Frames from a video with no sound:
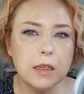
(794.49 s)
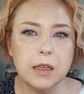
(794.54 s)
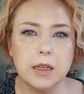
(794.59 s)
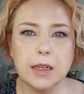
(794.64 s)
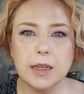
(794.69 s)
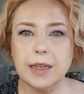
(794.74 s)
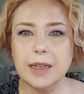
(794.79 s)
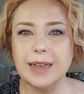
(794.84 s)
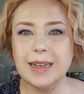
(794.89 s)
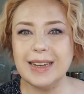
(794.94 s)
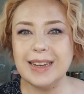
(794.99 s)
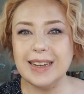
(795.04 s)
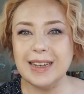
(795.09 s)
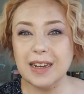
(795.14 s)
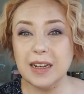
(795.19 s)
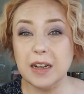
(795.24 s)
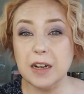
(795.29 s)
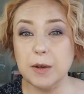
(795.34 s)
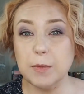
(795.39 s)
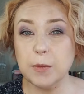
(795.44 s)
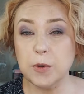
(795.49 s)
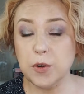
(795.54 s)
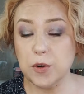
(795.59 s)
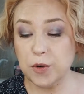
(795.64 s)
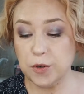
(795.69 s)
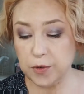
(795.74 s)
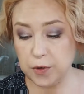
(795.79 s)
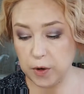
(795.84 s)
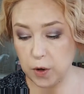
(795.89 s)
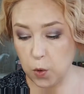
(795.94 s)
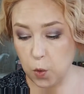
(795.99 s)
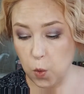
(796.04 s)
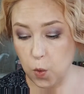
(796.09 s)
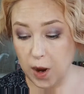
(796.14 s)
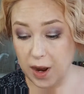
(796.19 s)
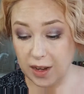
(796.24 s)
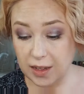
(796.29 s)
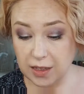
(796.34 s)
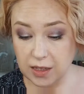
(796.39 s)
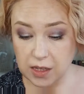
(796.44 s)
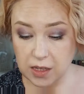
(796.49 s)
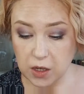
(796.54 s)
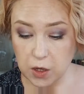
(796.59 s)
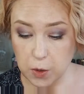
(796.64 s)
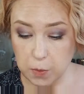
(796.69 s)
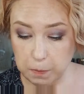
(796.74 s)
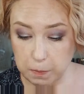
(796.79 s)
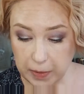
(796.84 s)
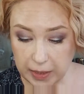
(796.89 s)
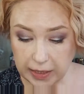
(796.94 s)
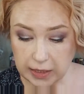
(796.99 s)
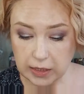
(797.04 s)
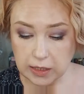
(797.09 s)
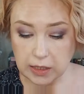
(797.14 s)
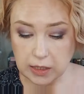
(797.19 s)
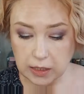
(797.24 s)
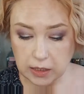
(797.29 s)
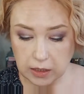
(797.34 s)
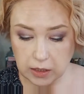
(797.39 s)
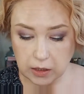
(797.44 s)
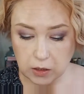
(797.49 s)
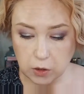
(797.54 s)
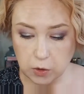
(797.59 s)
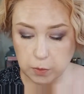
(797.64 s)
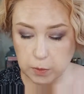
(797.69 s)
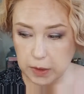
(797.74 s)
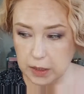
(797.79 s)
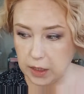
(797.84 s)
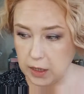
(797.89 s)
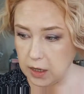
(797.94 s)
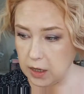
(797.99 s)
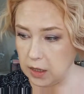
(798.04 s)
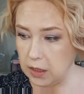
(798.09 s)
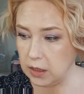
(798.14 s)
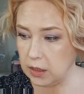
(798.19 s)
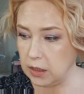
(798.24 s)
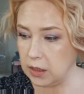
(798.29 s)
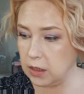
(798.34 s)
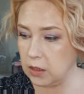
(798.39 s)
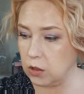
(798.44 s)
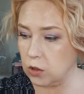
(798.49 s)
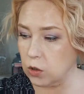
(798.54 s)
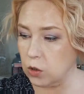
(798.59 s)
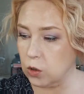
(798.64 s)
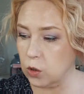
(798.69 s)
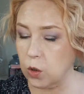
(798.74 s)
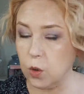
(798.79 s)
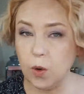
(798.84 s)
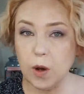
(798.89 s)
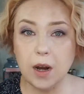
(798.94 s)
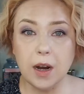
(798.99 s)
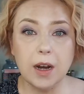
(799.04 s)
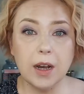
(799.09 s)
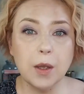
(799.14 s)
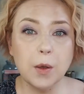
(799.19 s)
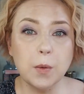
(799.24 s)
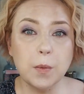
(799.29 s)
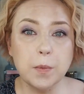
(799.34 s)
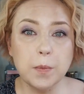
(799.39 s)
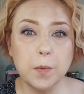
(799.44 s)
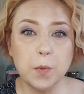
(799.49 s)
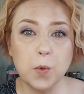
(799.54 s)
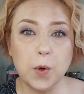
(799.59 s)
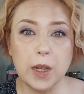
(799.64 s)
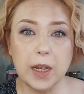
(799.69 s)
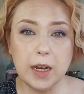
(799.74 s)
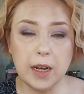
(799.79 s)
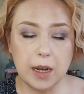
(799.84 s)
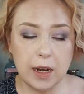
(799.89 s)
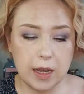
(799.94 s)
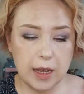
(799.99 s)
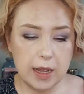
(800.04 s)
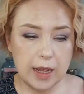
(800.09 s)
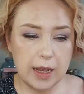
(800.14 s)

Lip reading: it did come off quite a bit, to be honest, so I will